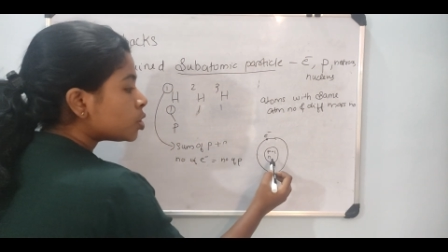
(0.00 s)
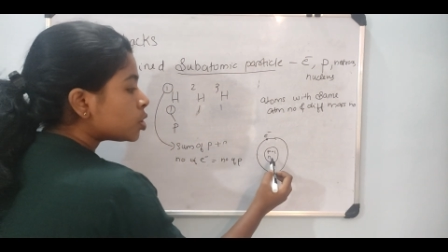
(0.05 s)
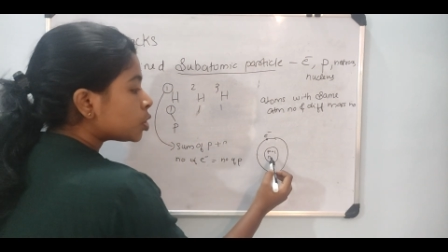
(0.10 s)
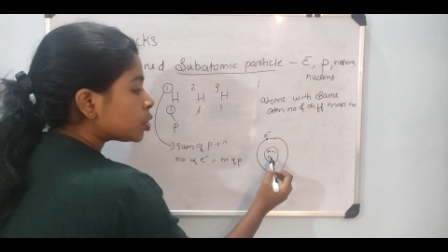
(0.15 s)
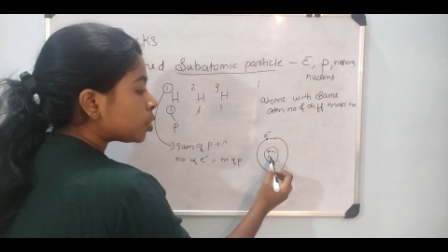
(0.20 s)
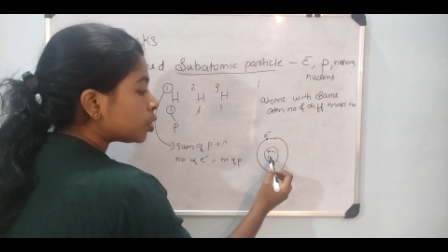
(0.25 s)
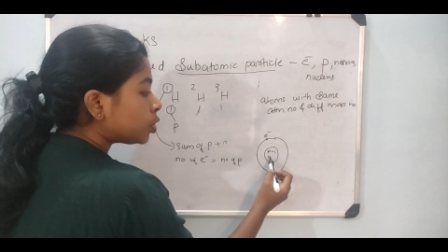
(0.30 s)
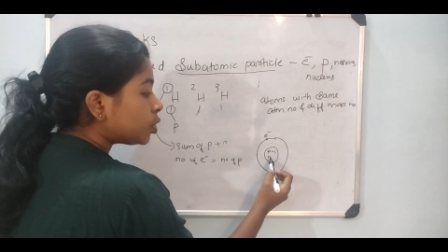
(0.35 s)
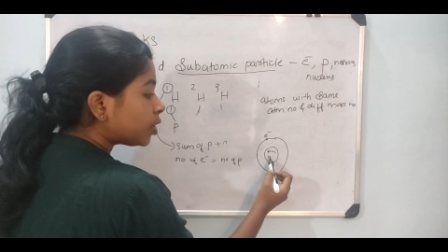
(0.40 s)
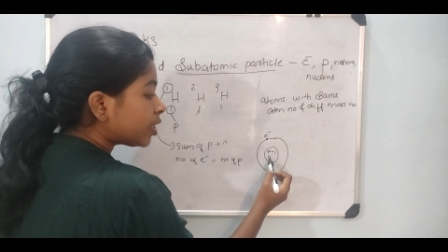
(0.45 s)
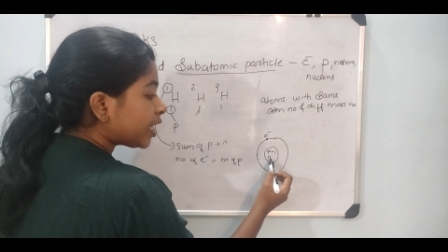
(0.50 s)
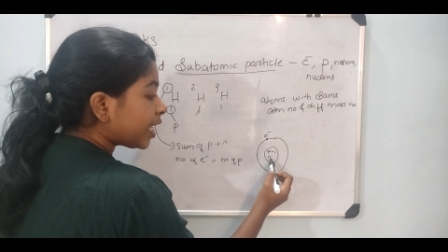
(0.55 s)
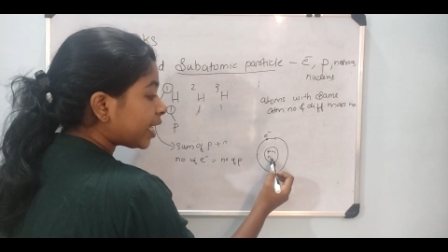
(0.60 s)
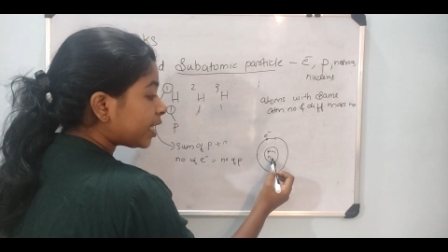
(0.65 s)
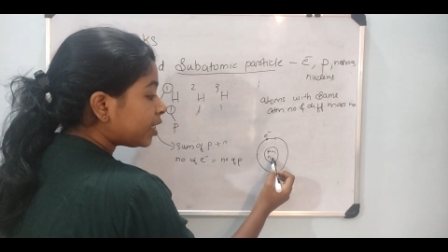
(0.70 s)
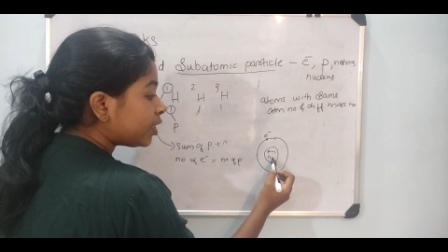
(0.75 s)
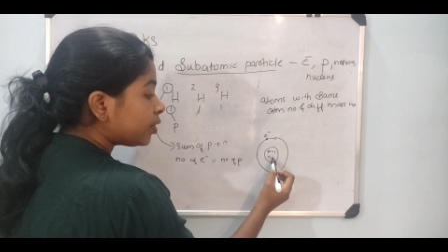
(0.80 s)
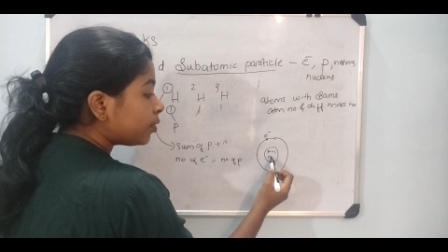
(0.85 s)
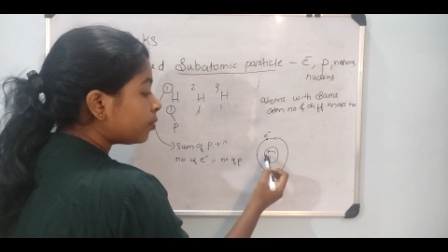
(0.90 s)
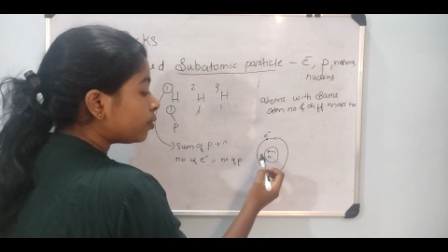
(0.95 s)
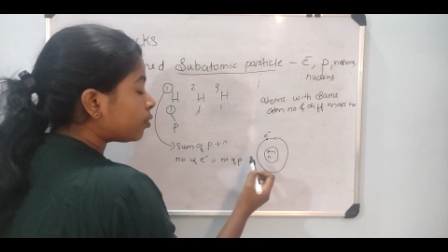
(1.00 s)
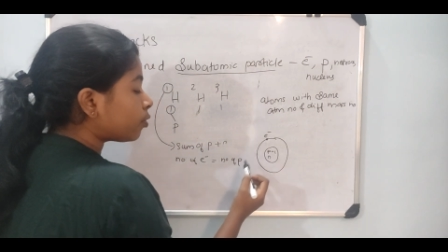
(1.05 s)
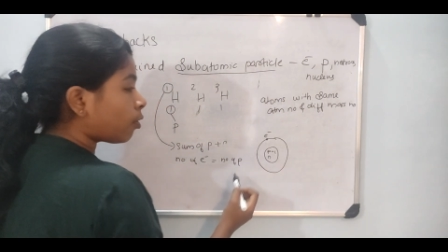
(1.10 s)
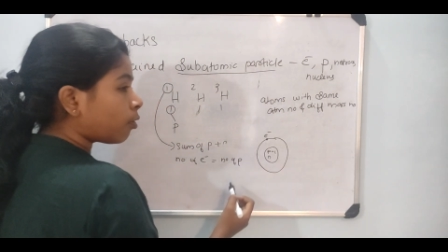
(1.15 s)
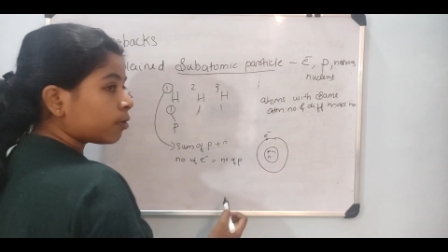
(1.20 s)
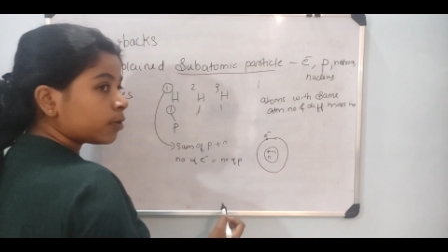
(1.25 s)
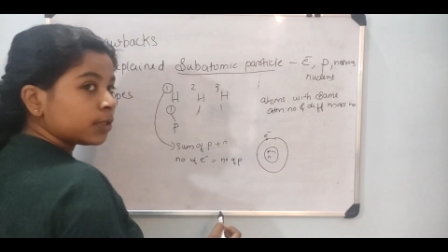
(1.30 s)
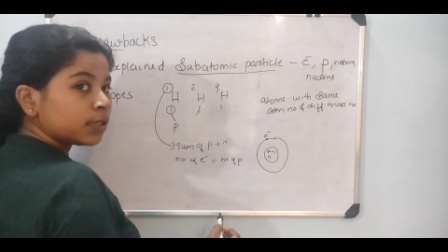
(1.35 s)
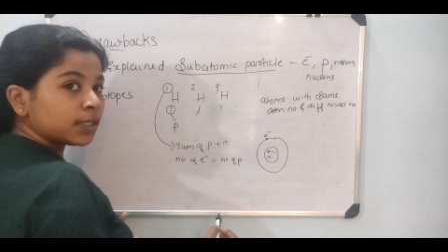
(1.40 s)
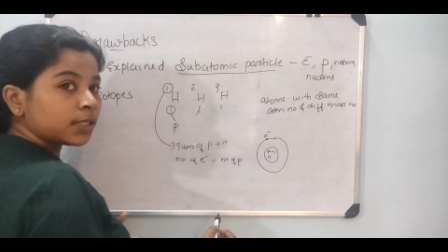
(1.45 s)
So to get
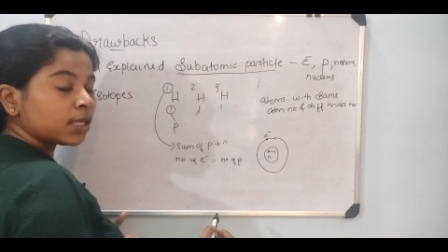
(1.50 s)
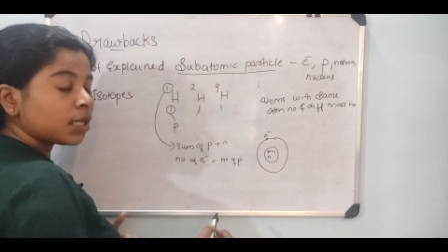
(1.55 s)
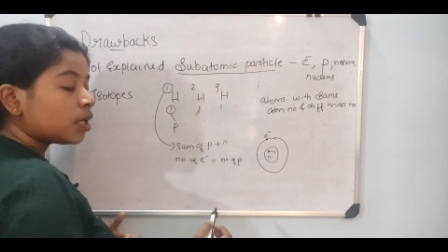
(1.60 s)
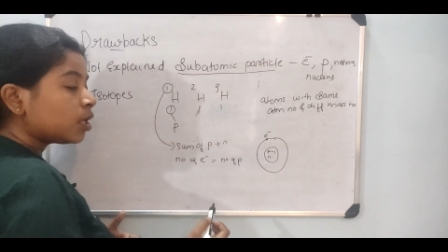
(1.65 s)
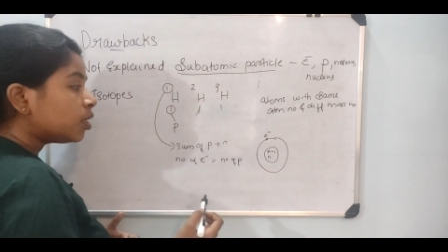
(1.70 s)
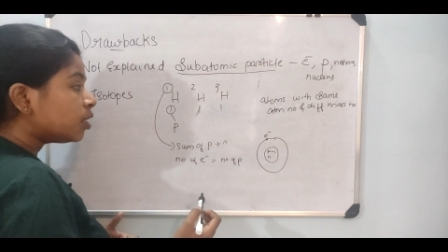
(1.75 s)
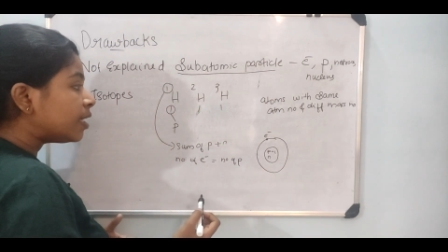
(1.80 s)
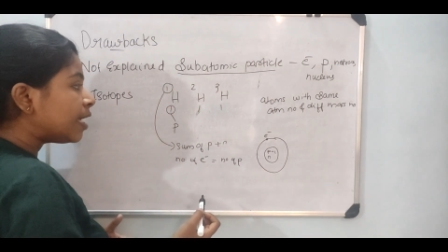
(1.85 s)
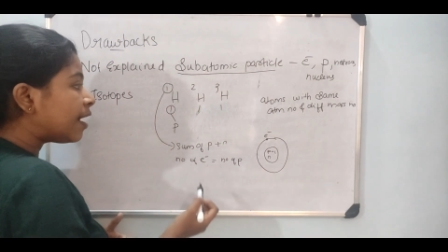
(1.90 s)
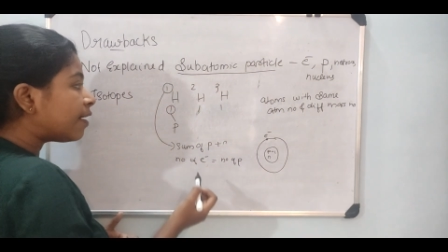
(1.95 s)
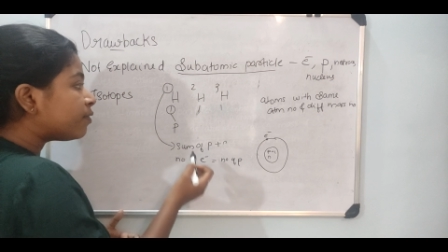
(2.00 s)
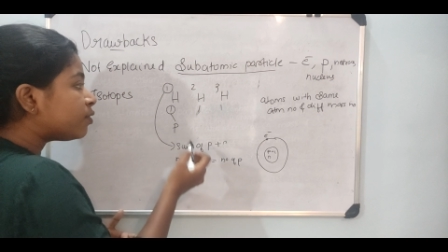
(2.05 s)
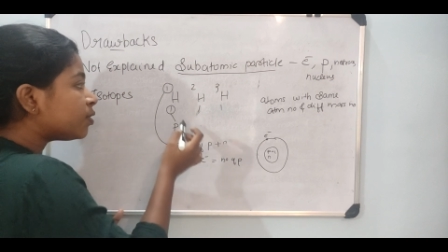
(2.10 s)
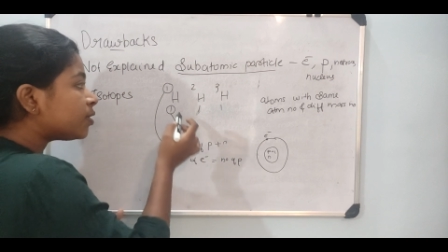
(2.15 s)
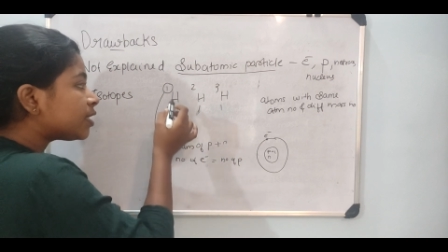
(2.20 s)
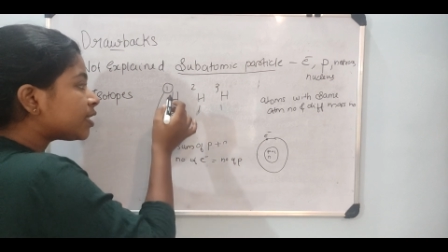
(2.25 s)
neutrons, you have to